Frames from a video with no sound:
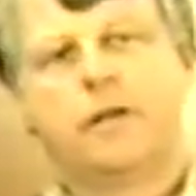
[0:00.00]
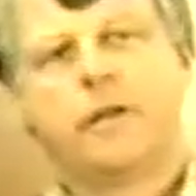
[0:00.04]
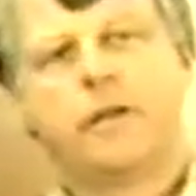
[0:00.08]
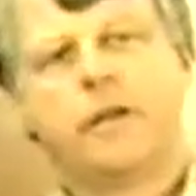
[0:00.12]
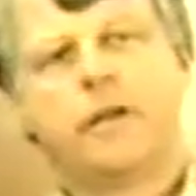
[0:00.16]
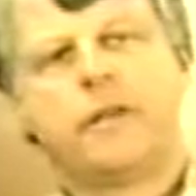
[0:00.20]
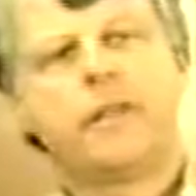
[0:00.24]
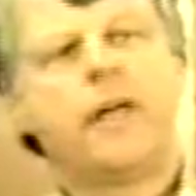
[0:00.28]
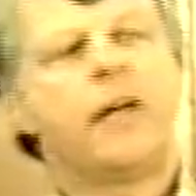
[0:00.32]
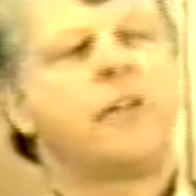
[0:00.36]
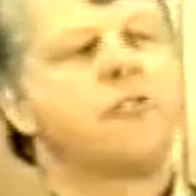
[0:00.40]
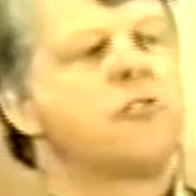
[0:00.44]

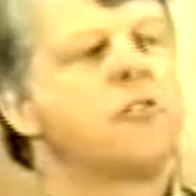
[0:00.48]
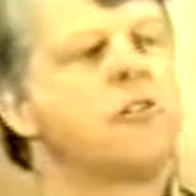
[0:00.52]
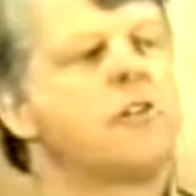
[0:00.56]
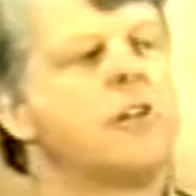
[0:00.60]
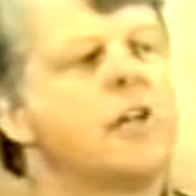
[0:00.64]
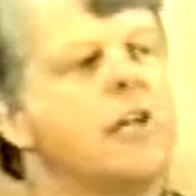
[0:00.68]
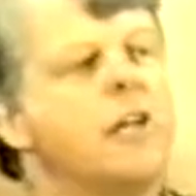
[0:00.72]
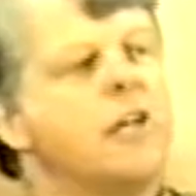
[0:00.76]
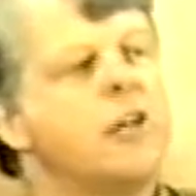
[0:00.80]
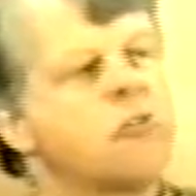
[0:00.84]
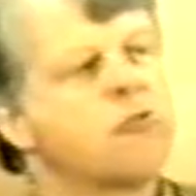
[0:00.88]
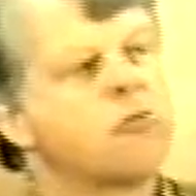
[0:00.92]
That's an
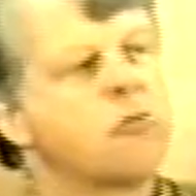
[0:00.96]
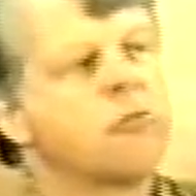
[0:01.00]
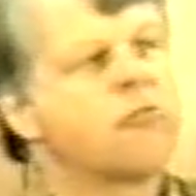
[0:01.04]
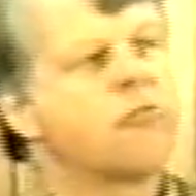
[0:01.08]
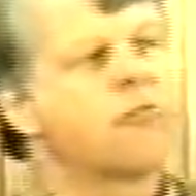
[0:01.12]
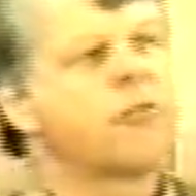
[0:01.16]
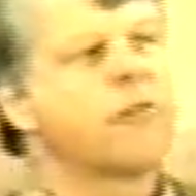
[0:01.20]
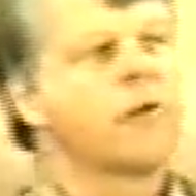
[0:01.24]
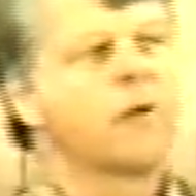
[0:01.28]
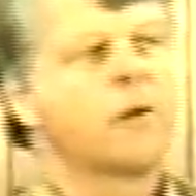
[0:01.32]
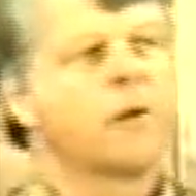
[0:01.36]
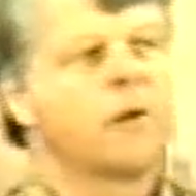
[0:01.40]

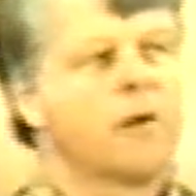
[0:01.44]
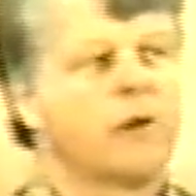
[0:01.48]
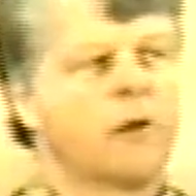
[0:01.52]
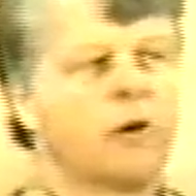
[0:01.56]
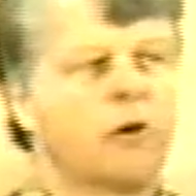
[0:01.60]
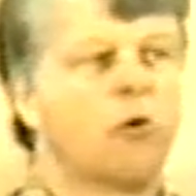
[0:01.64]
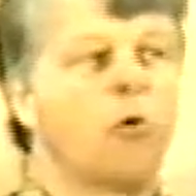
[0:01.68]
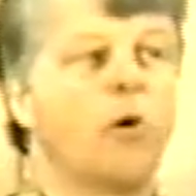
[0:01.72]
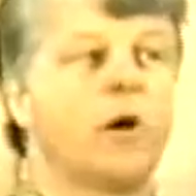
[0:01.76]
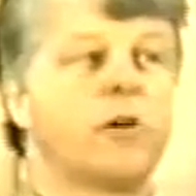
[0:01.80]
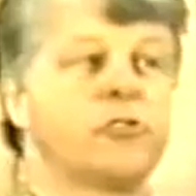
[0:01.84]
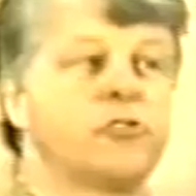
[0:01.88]
interesting
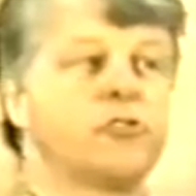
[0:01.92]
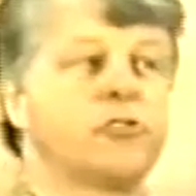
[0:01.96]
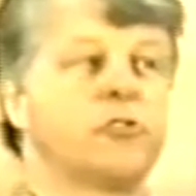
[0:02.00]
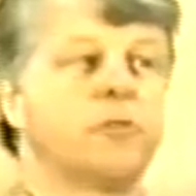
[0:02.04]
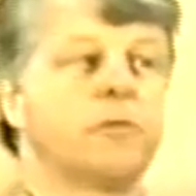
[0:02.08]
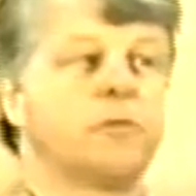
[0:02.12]
question.